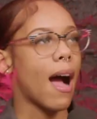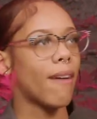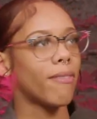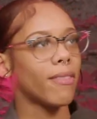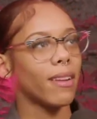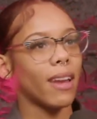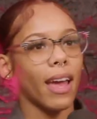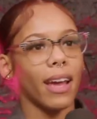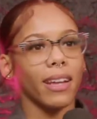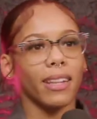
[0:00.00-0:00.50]
I
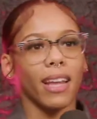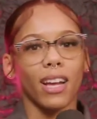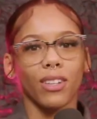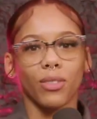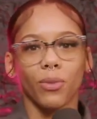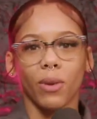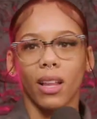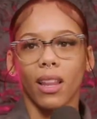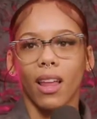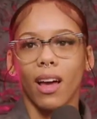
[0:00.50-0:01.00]
feel like that's
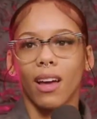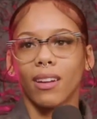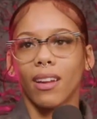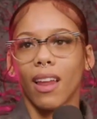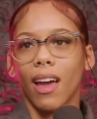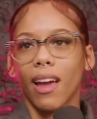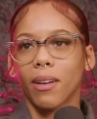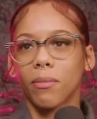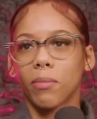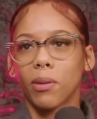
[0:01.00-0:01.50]
where a lot of
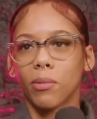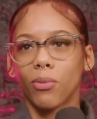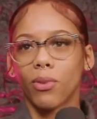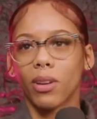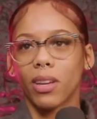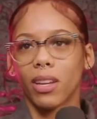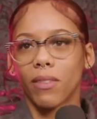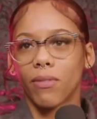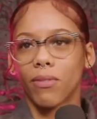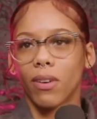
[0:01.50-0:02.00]
like people
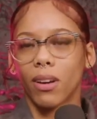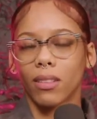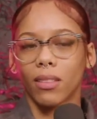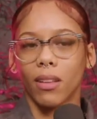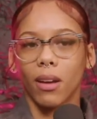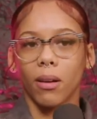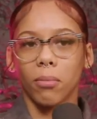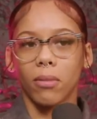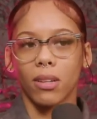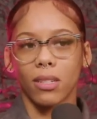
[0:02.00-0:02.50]
get it fucked
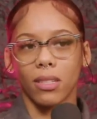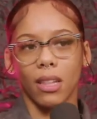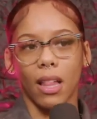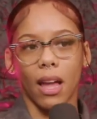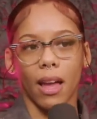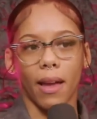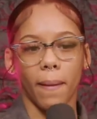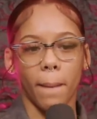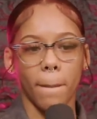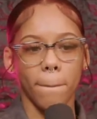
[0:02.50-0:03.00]
up because
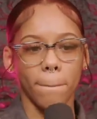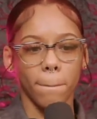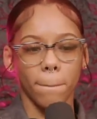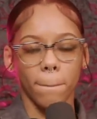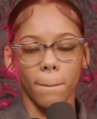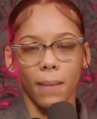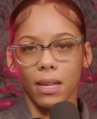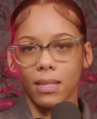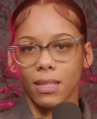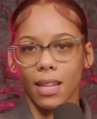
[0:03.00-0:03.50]
like
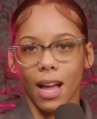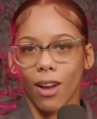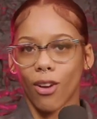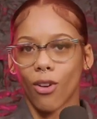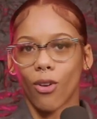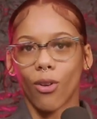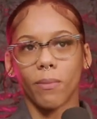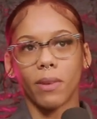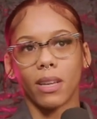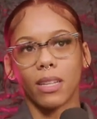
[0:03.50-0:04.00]
it's not
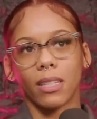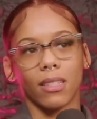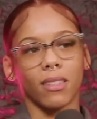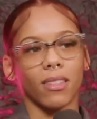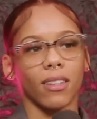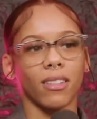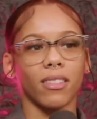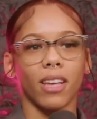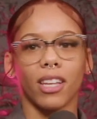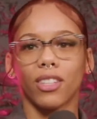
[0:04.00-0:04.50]
gonna be the
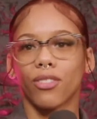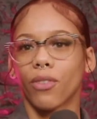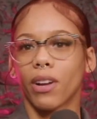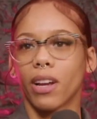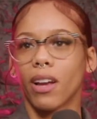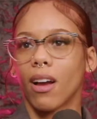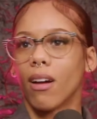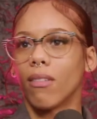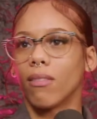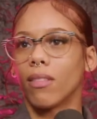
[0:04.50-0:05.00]
success
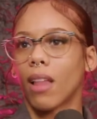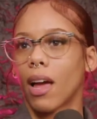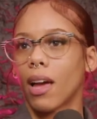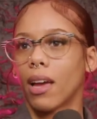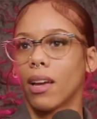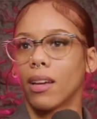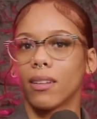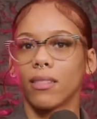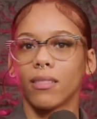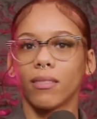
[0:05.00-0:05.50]
rate of
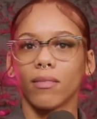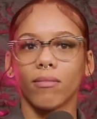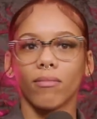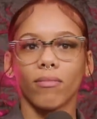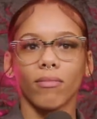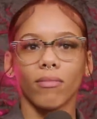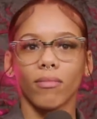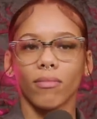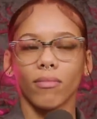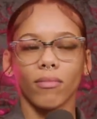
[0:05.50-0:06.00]
like
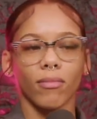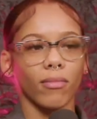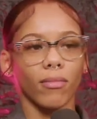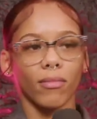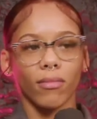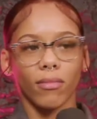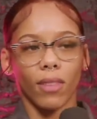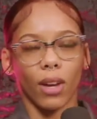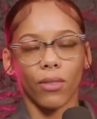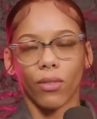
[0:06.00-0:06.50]

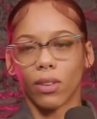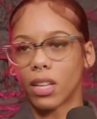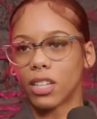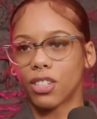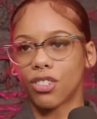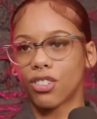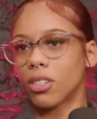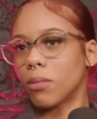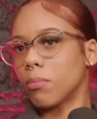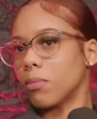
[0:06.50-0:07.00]
a
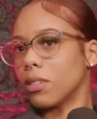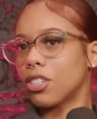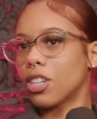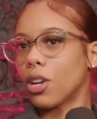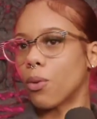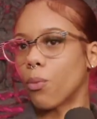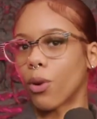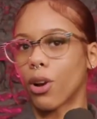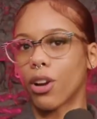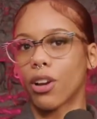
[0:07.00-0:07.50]
relationship and
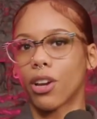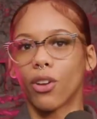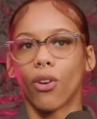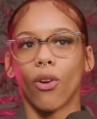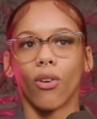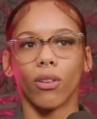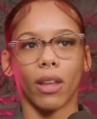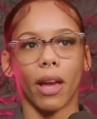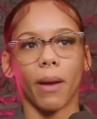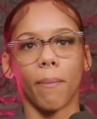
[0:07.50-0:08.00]
shit working
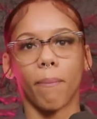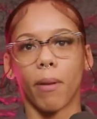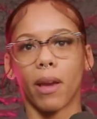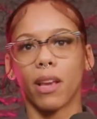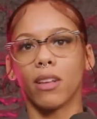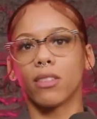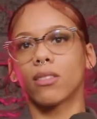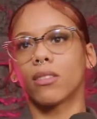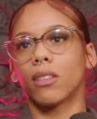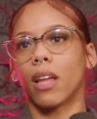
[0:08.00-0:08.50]
like
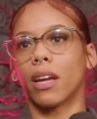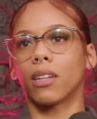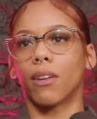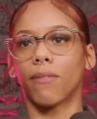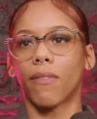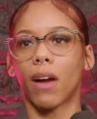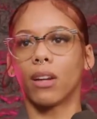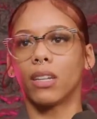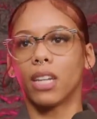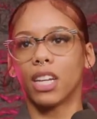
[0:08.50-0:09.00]
based like the
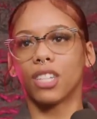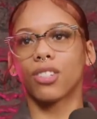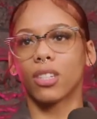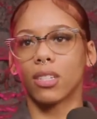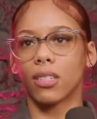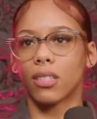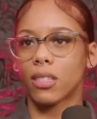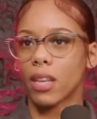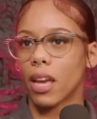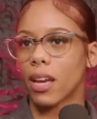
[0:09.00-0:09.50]
foundation
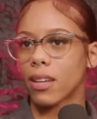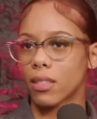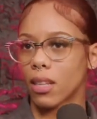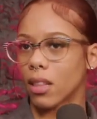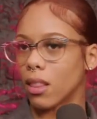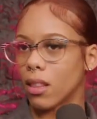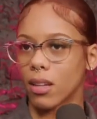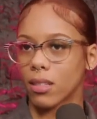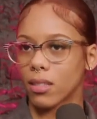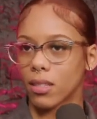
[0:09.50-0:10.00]
is sex
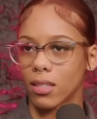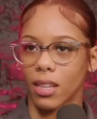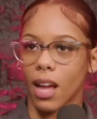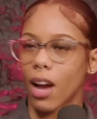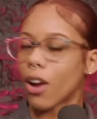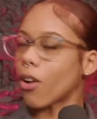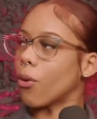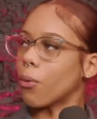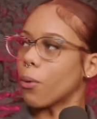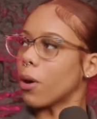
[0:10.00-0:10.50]
and lust is not gonna